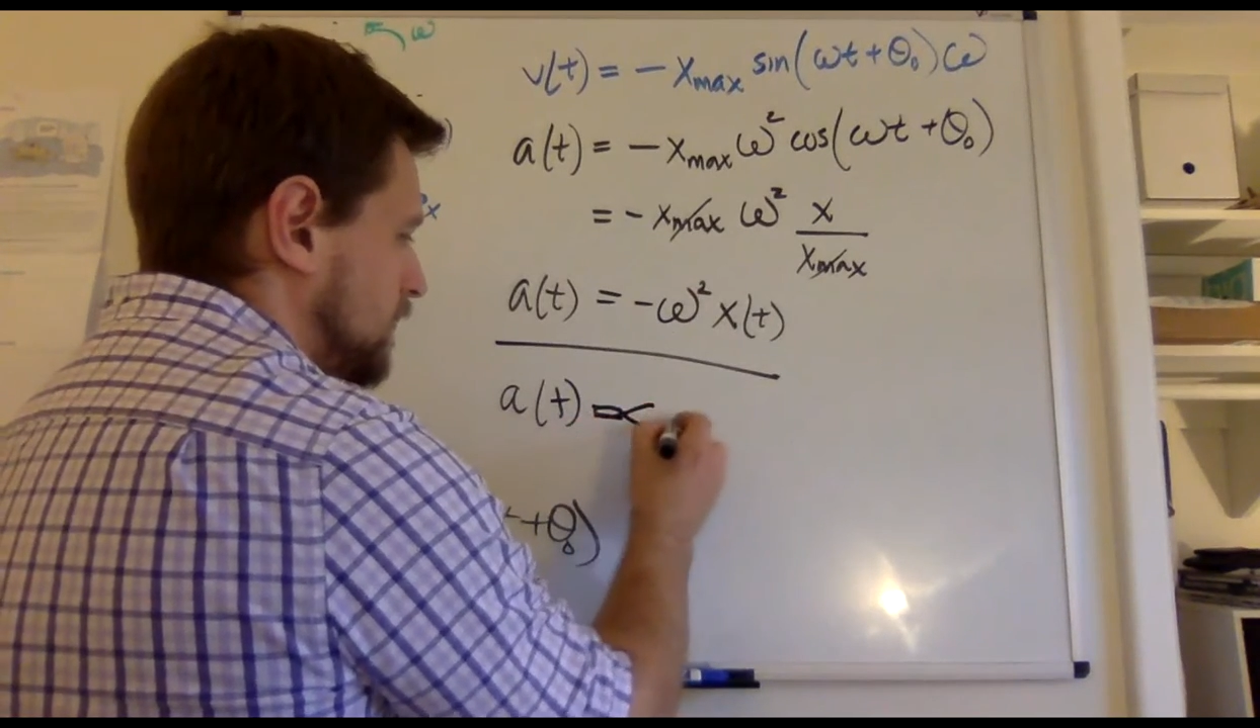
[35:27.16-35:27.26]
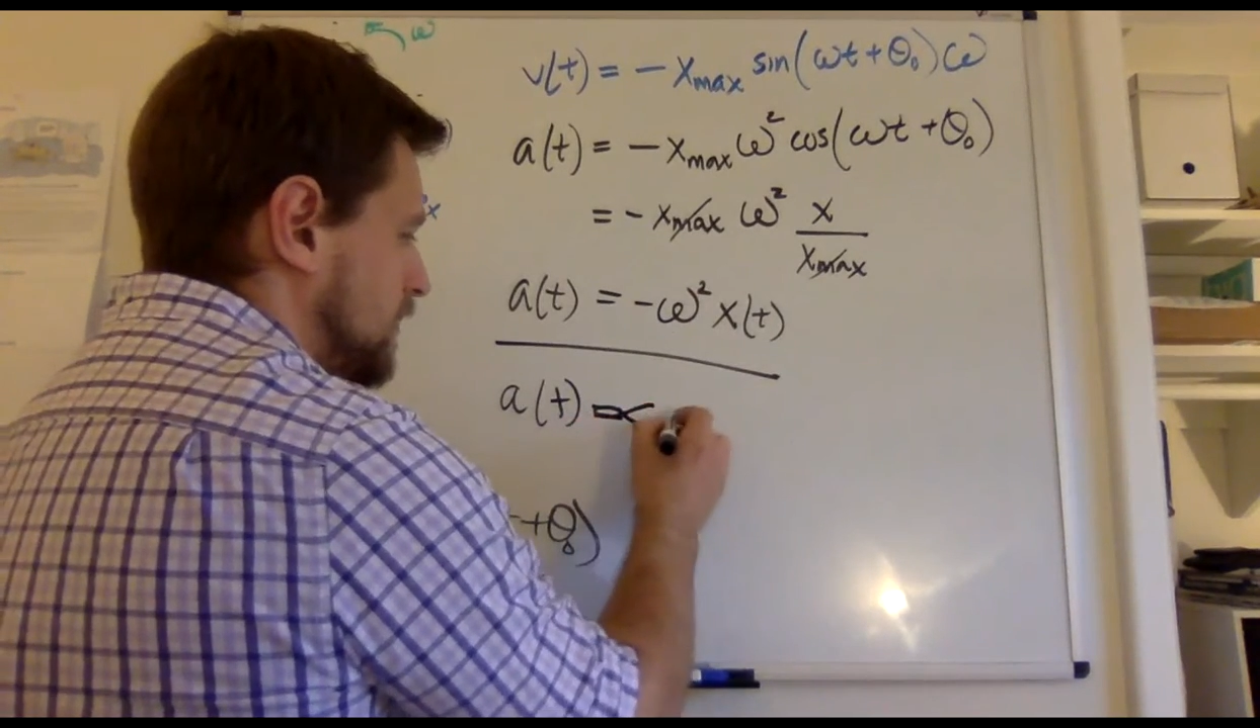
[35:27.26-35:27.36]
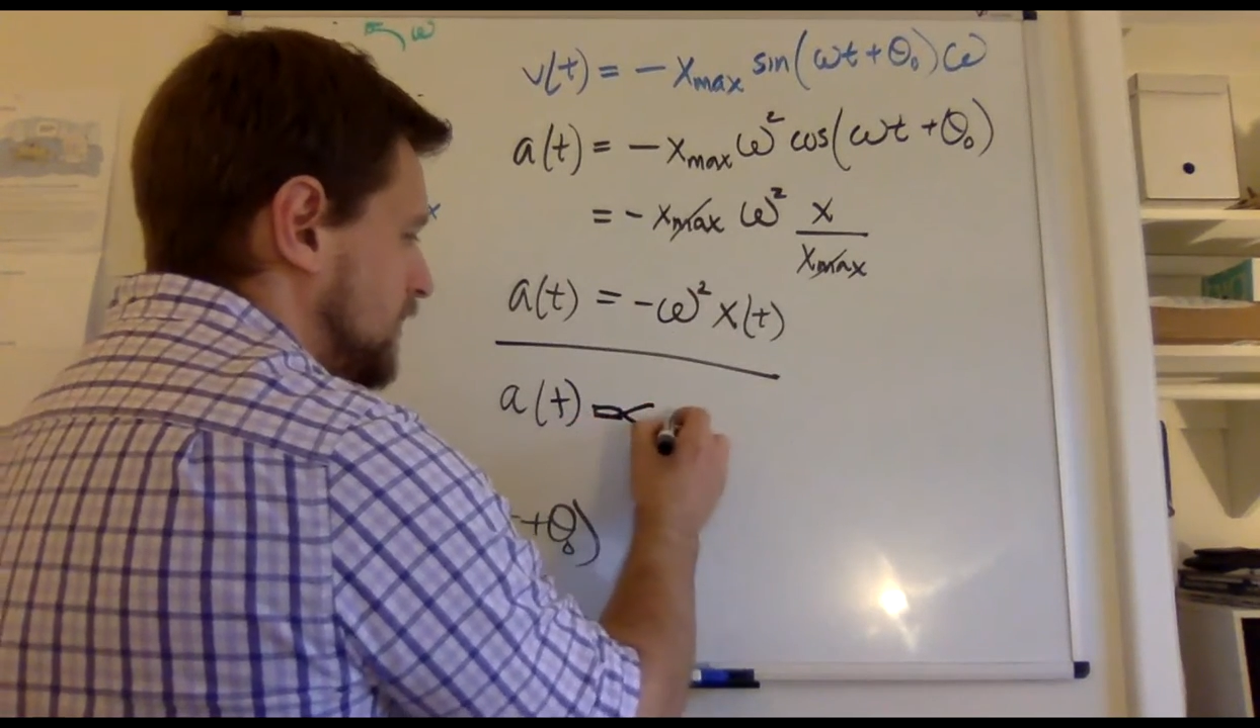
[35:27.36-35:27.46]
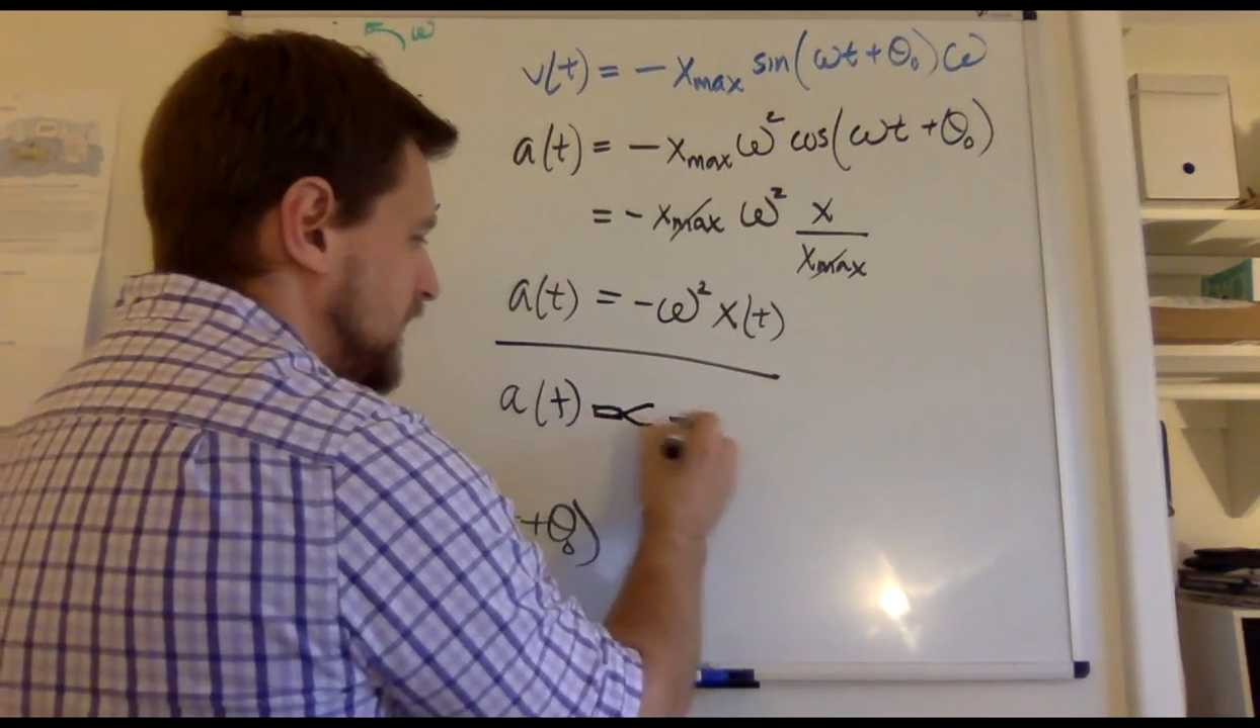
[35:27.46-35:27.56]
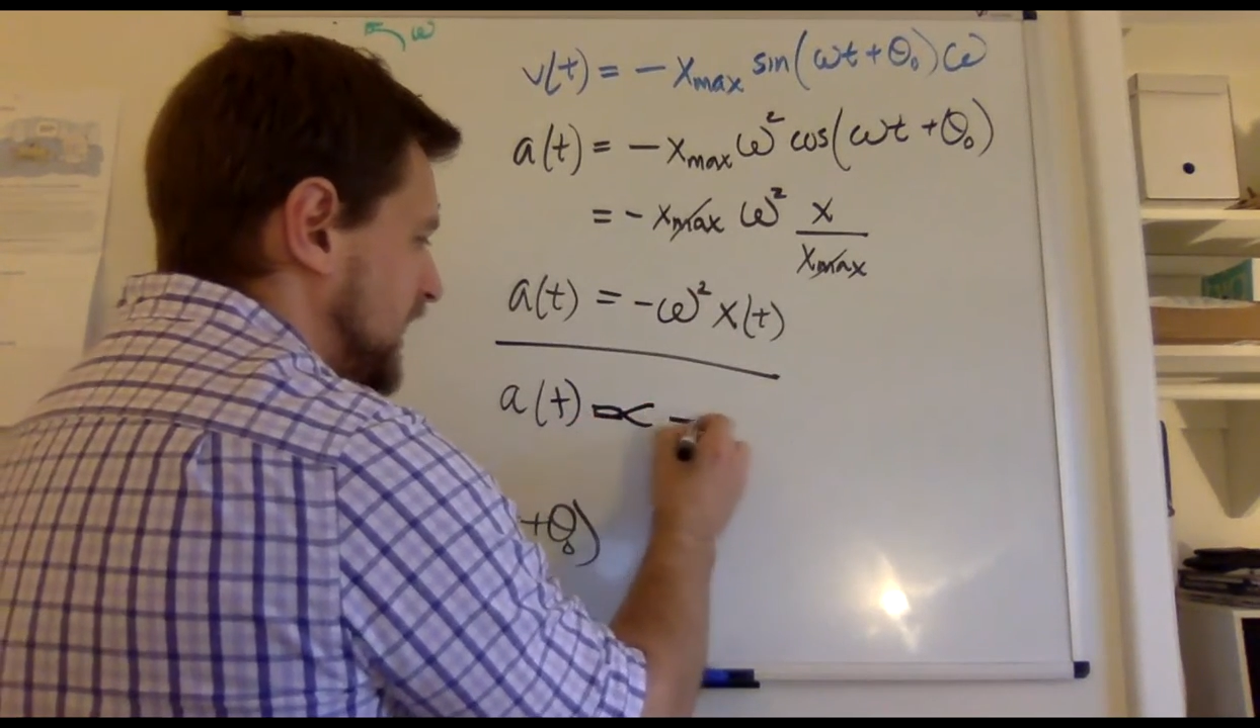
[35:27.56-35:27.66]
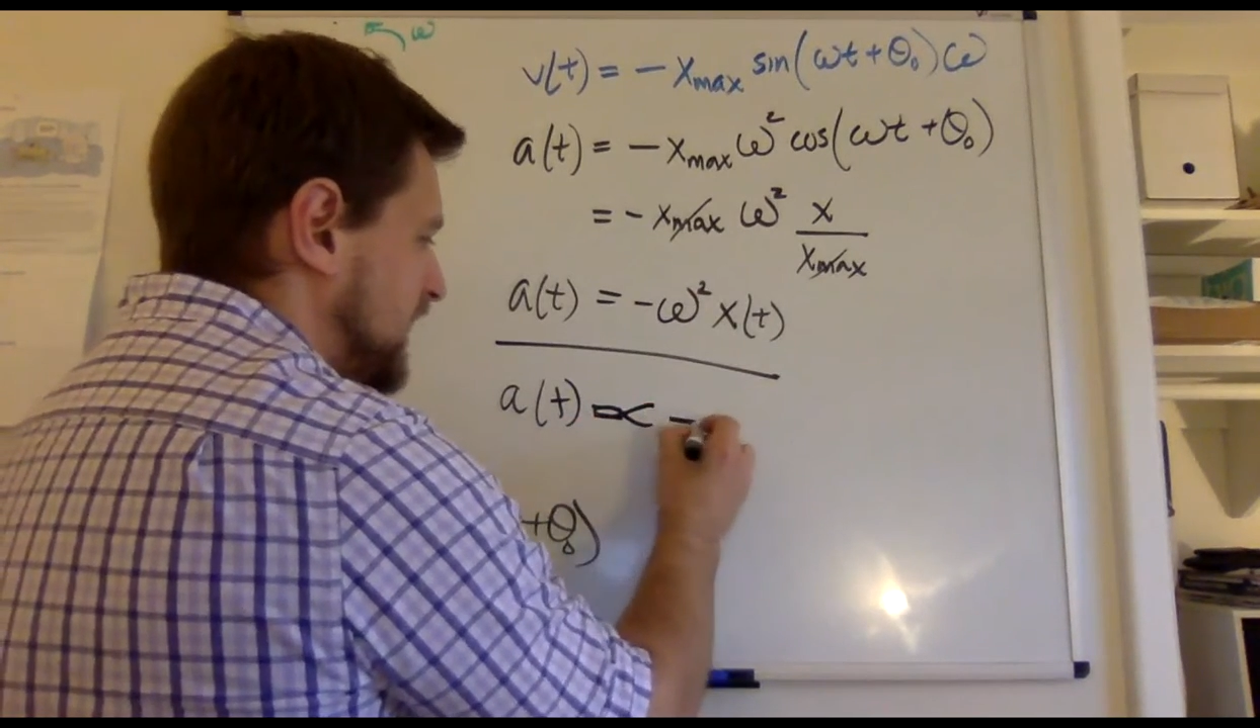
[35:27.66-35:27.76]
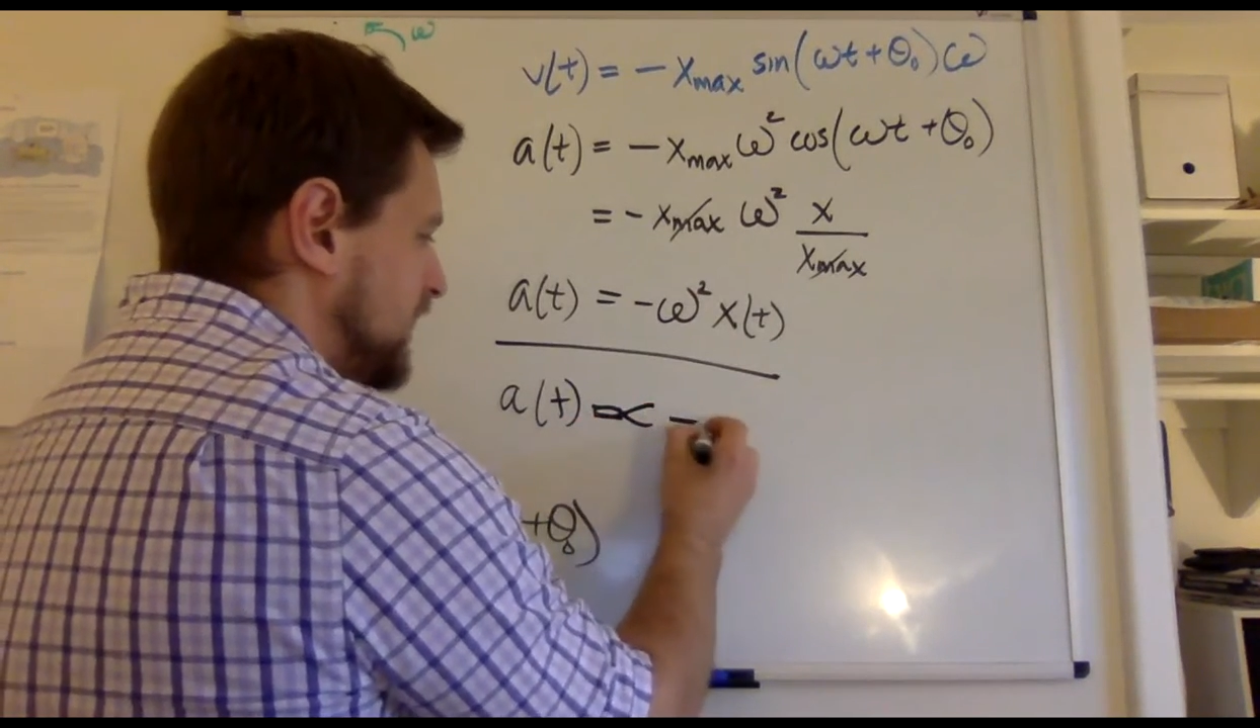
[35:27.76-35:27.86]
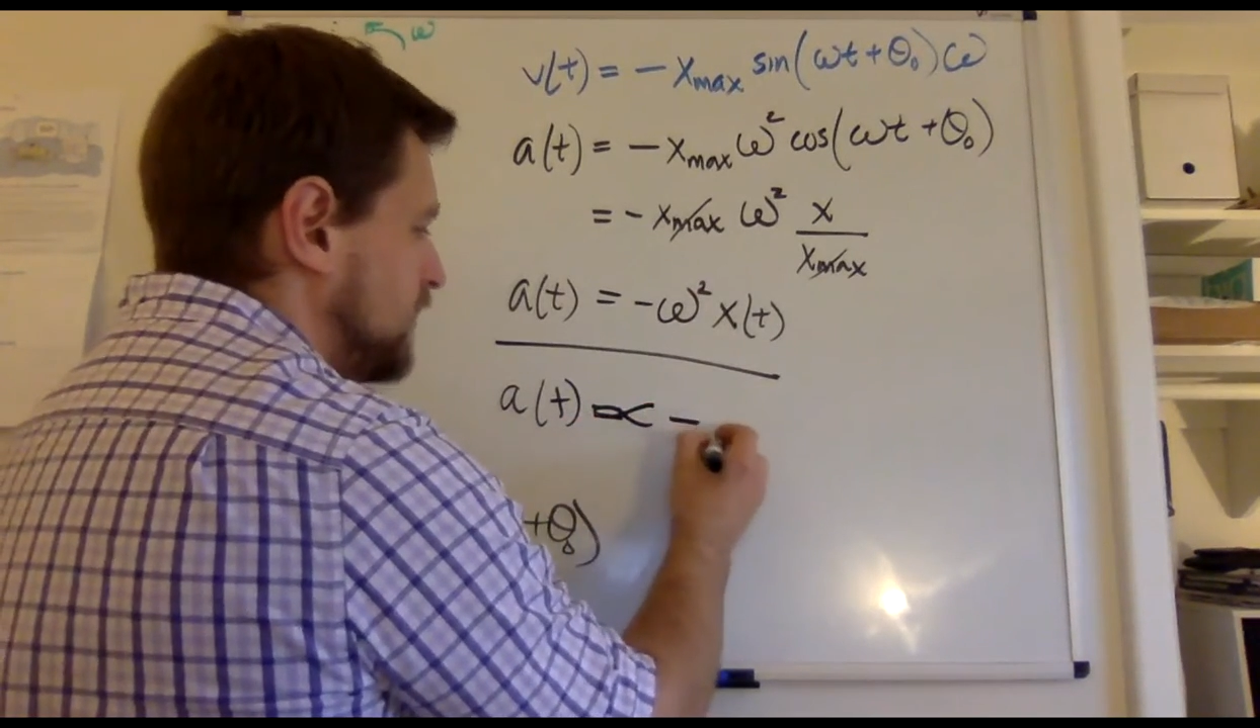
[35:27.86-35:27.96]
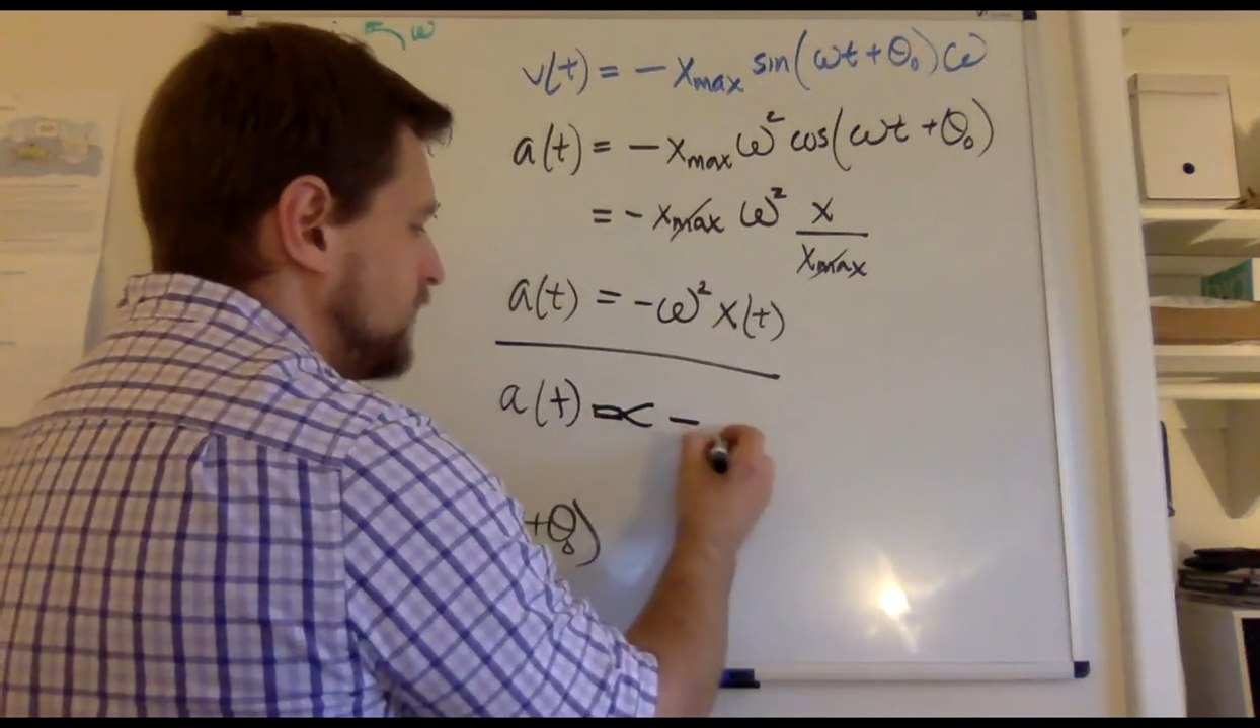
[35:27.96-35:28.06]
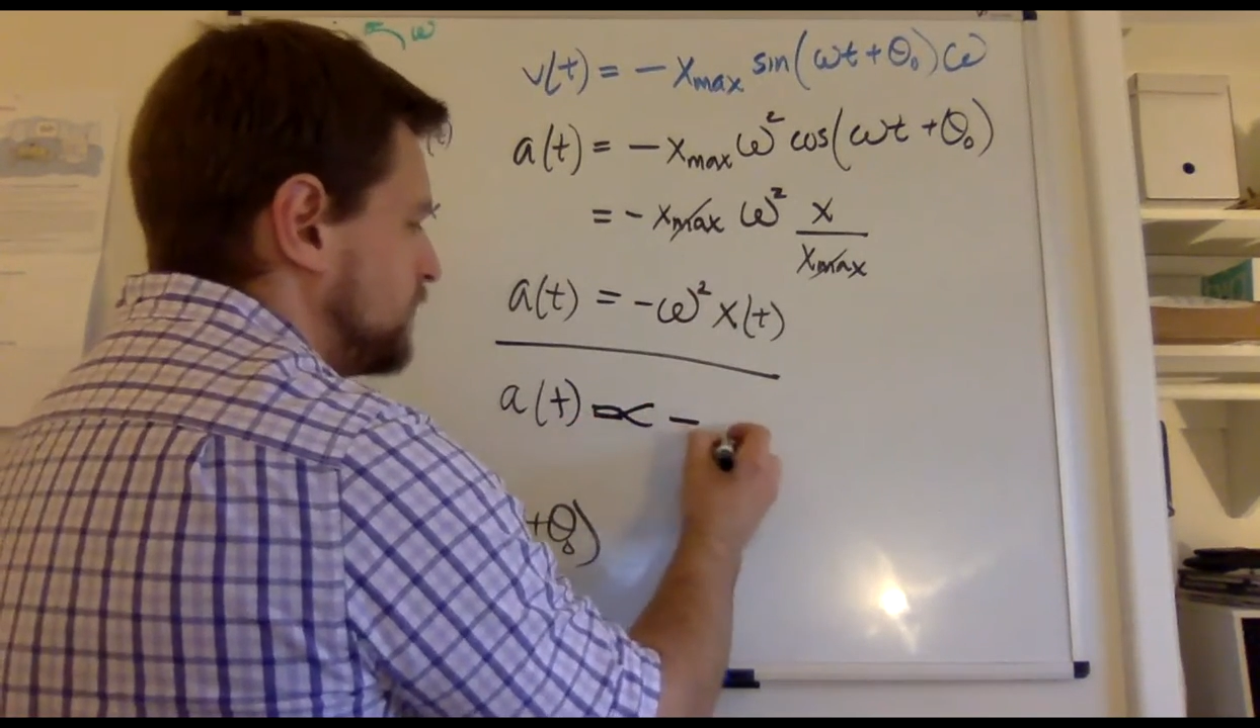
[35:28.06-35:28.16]

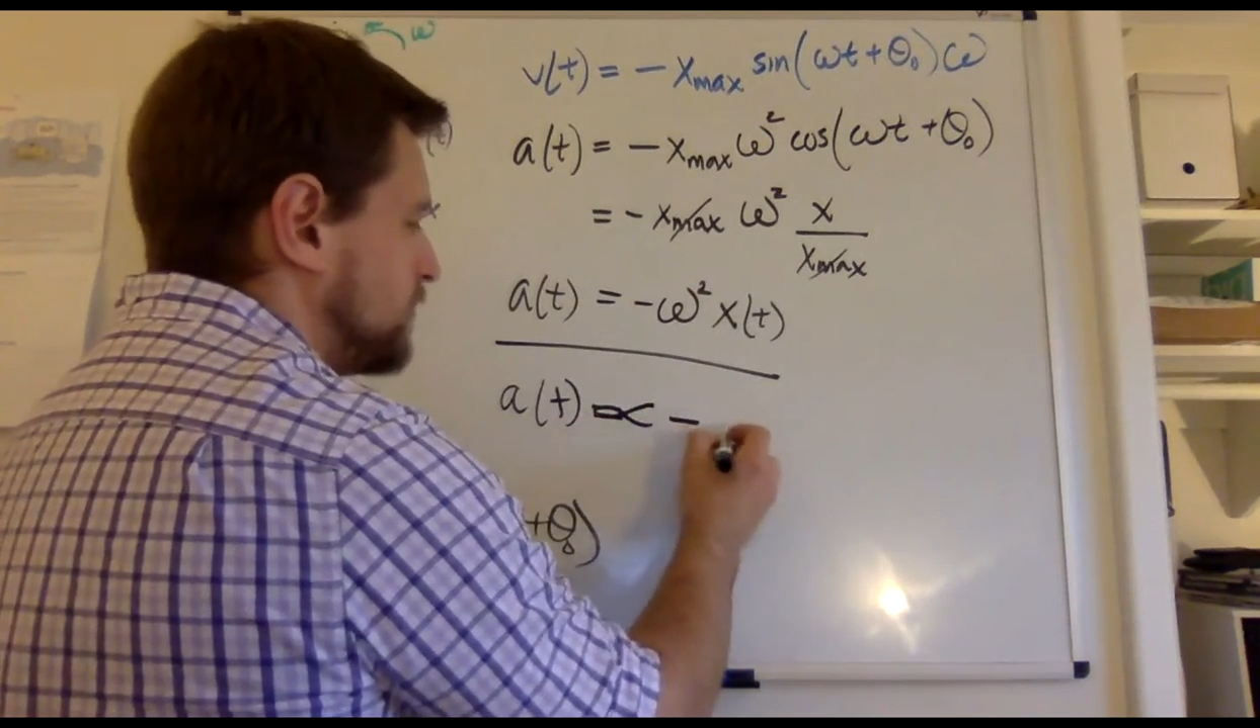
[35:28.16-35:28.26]
negative